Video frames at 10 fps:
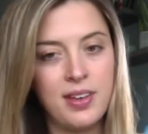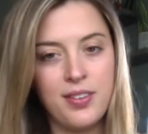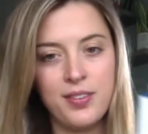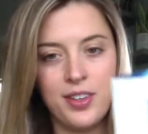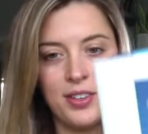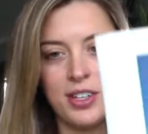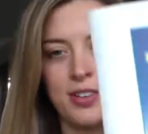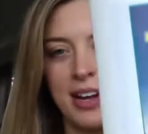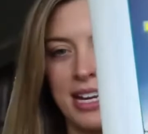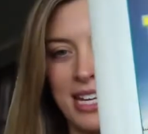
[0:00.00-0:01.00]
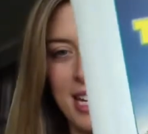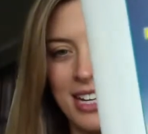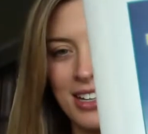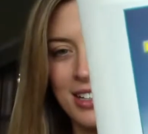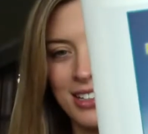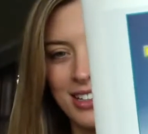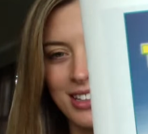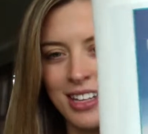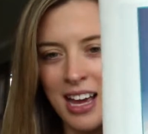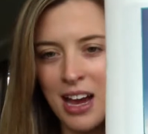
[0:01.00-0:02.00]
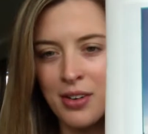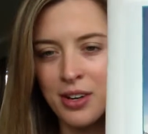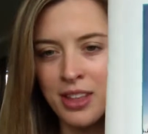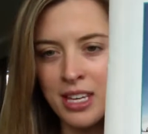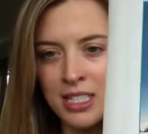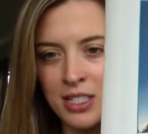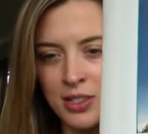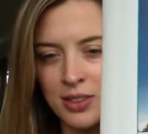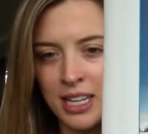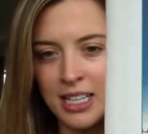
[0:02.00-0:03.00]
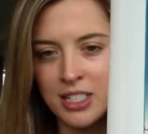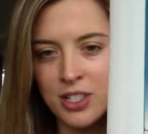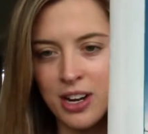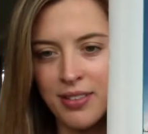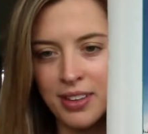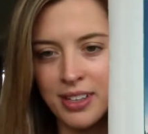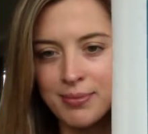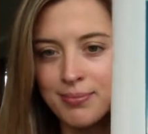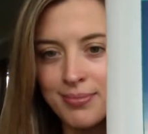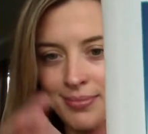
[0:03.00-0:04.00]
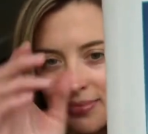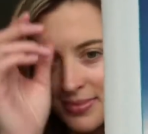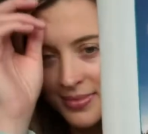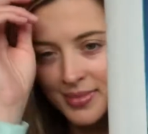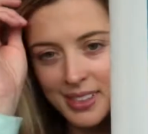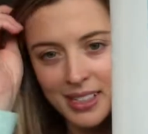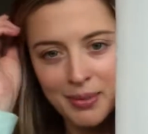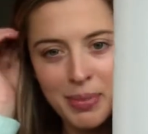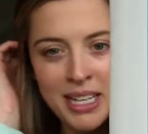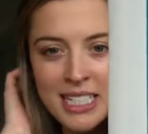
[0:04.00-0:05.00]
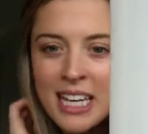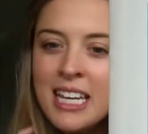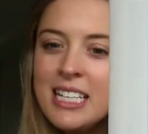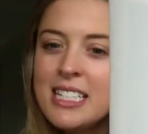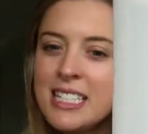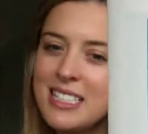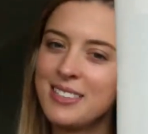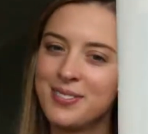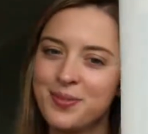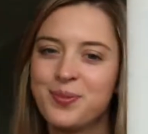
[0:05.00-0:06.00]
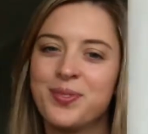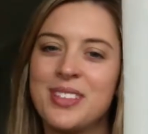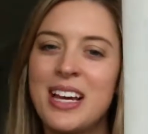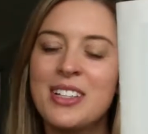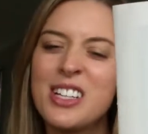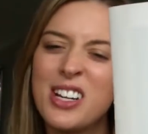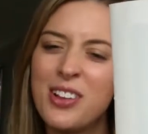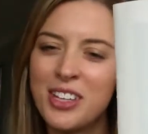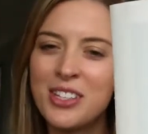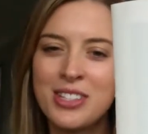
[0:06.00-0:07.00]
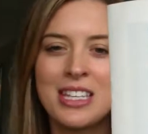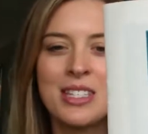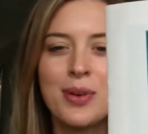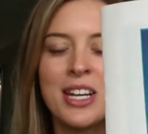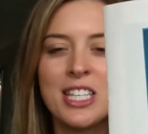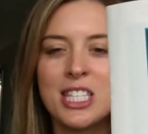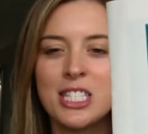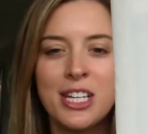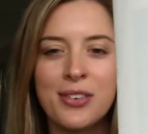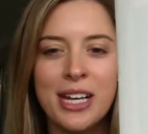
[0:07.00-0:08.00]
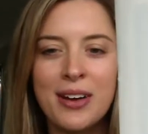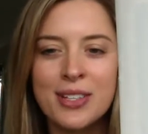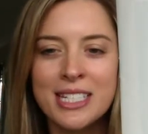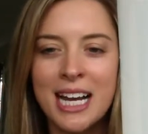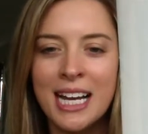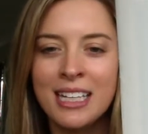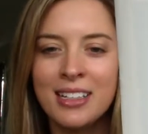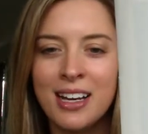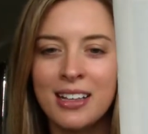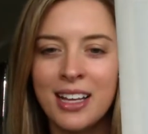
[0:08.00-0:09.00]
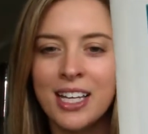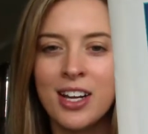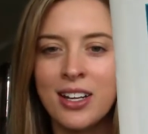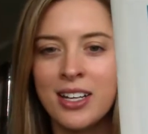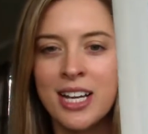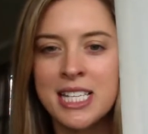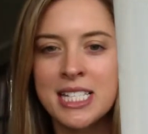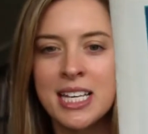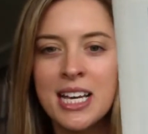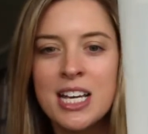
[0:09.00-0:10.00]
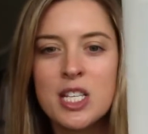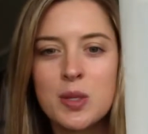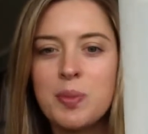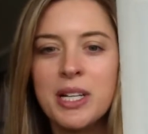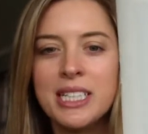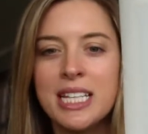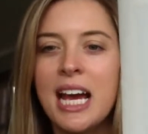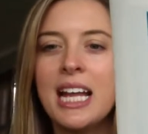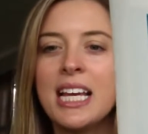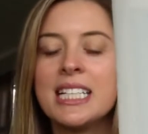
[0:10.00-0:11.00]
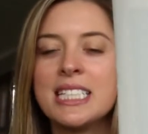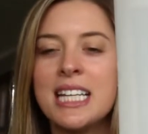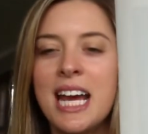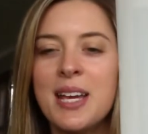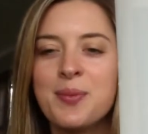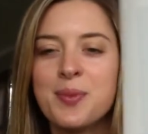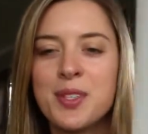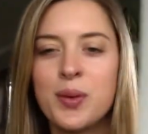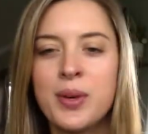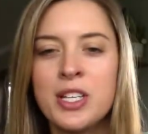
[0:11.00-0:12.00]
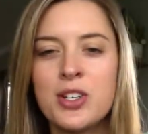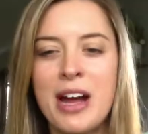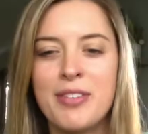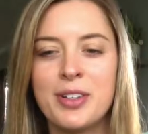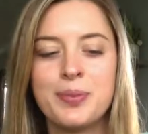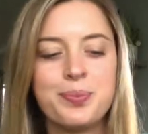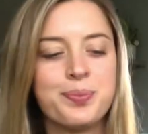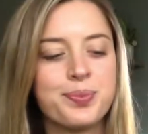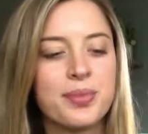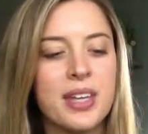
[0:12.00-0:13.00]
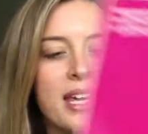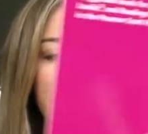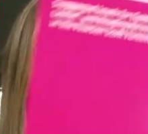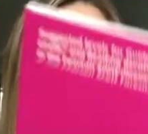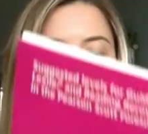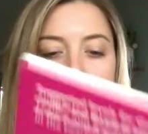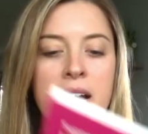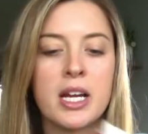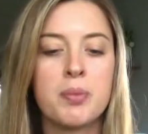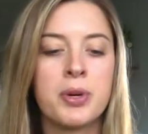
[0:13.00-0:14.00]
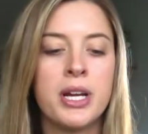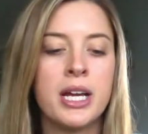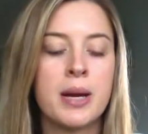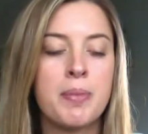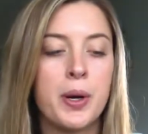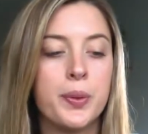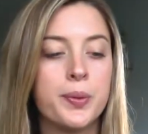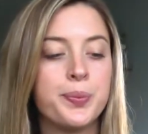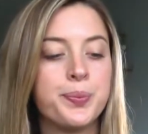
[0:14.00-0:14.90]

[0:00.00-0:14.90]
If you look right here, how are these two ladies traveling? By skis. Now, you can only use this when it's snowy outside, not like on a nice spring day like today. So, We Travel. It's by Capri Capone.